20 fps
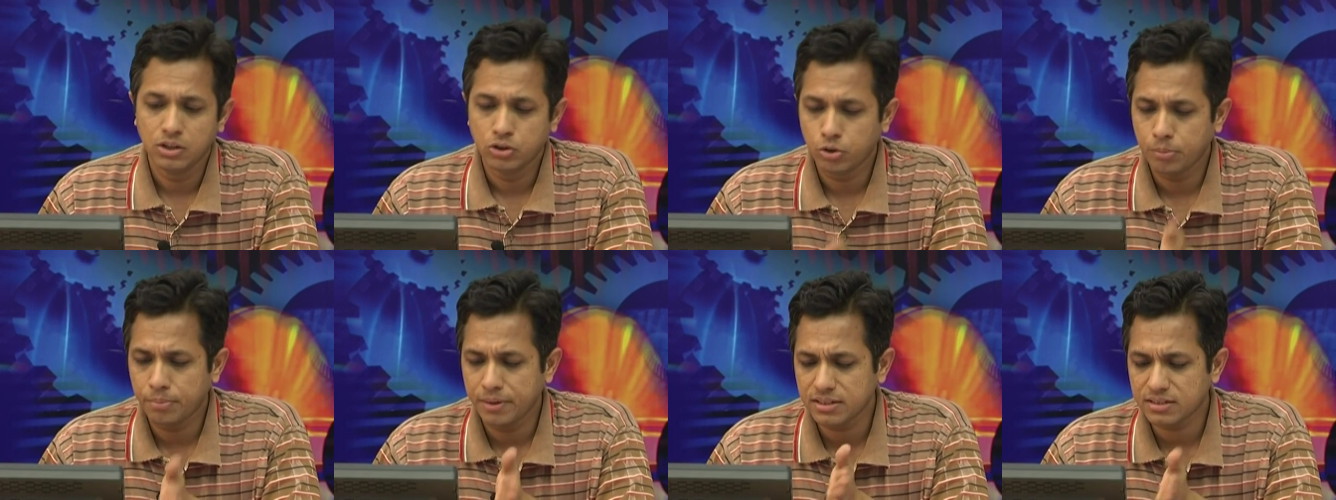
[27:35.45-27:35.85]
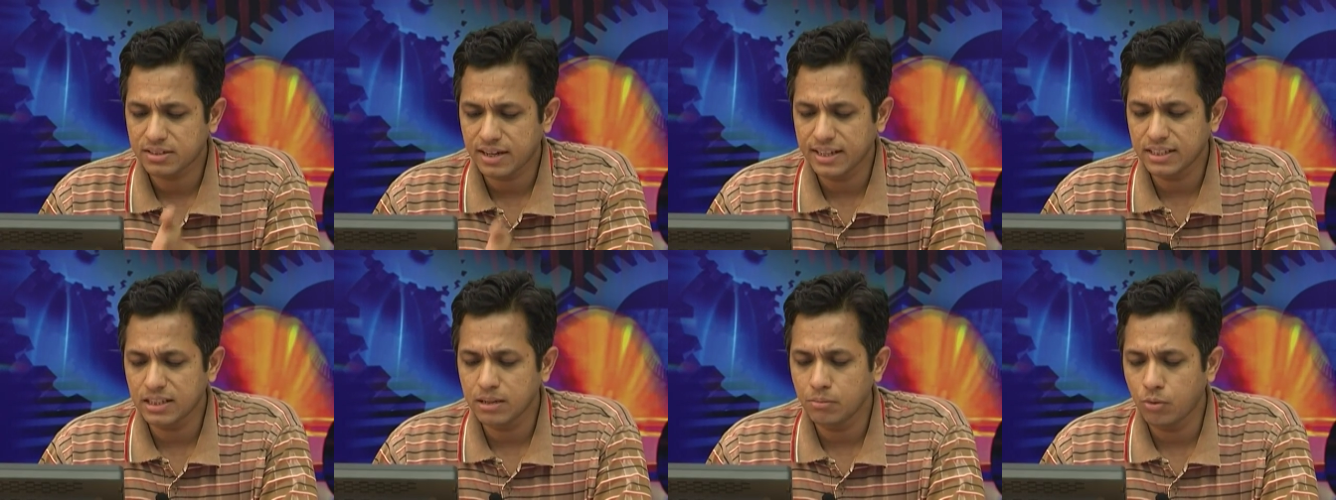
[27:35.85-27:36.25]
You please
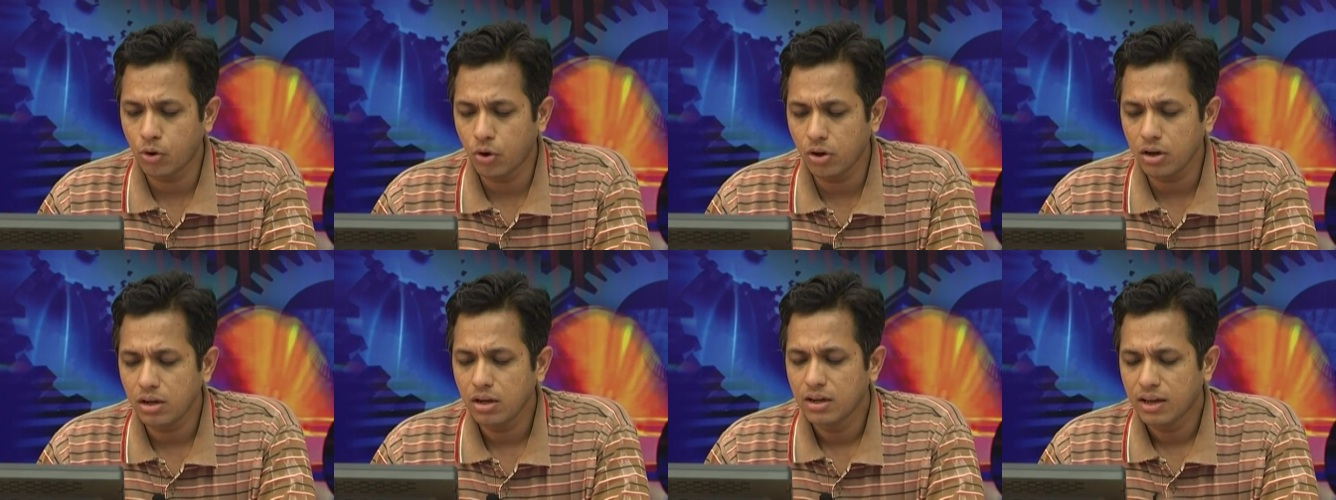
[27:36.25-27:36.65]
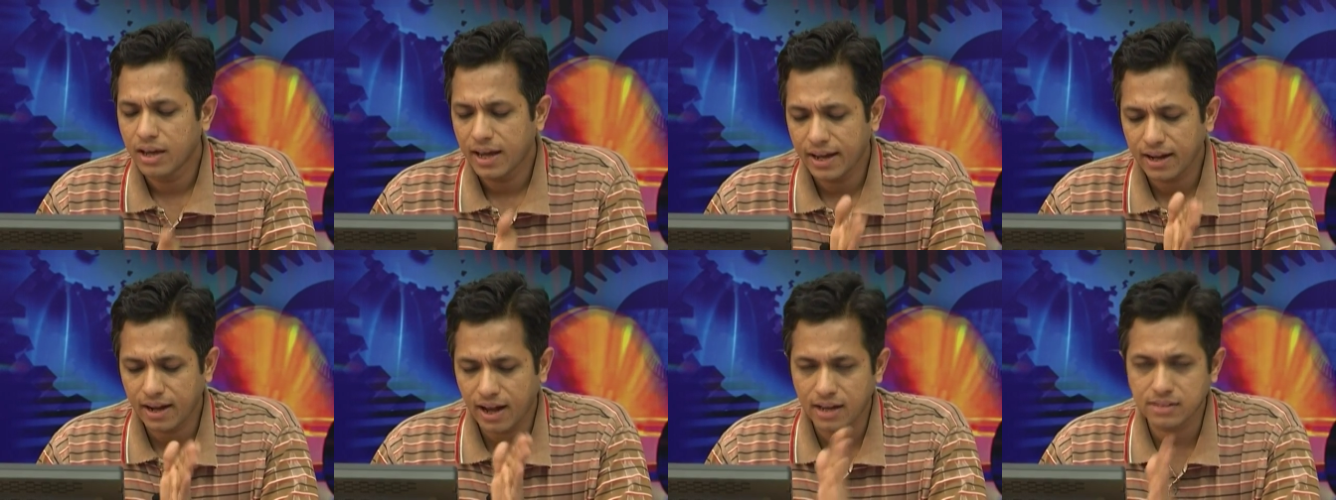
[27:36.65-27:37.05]
try them all
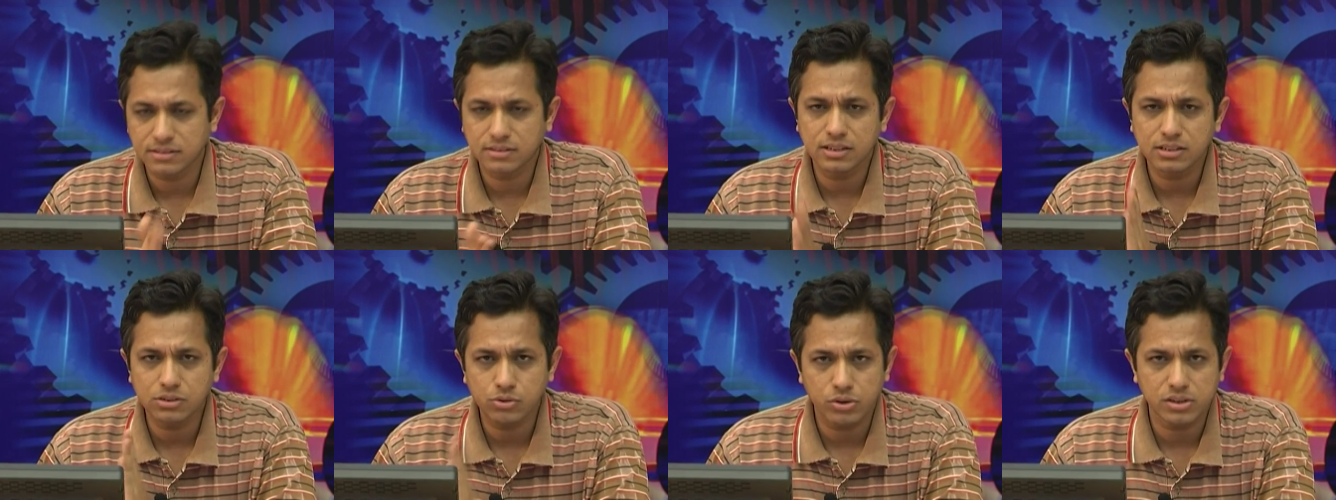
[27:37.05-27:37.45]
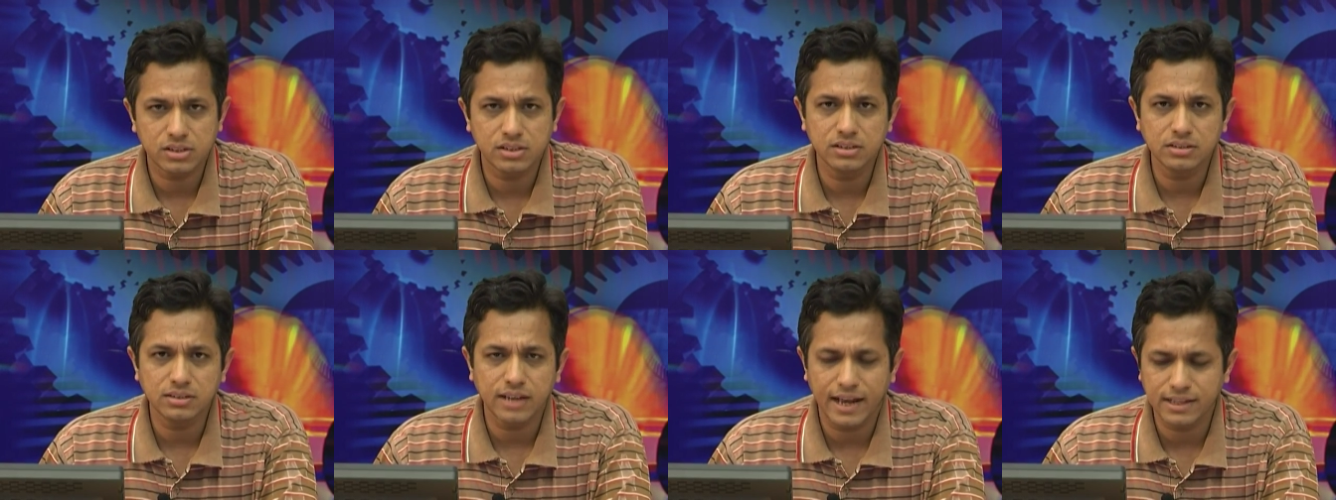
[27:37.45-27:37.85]
and ask us
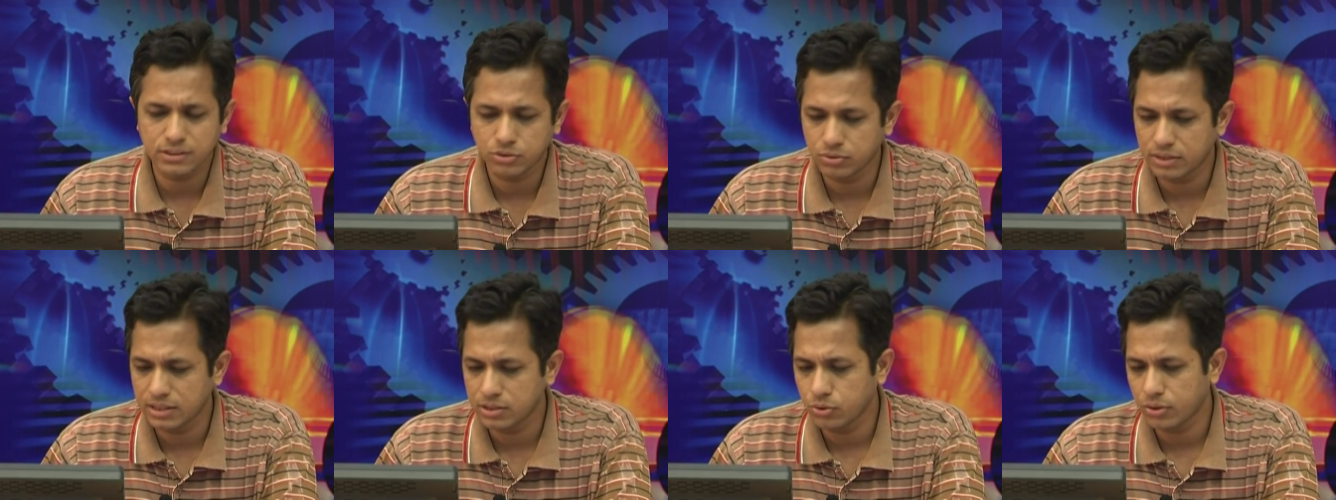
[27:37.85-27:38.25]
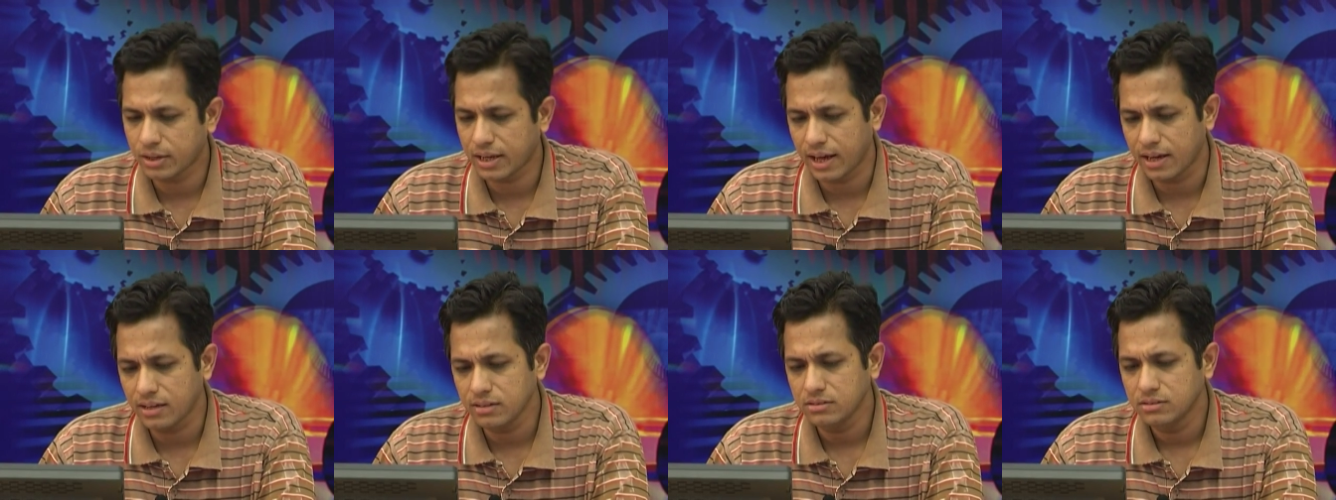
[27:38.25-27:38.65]
questions as soon as you
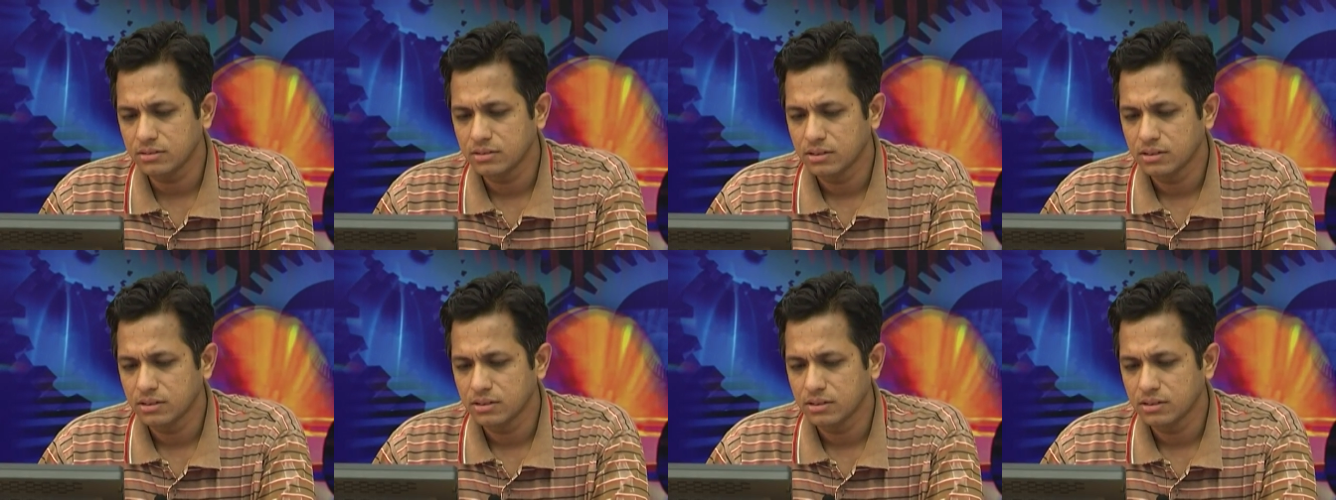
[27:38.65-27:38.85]
can.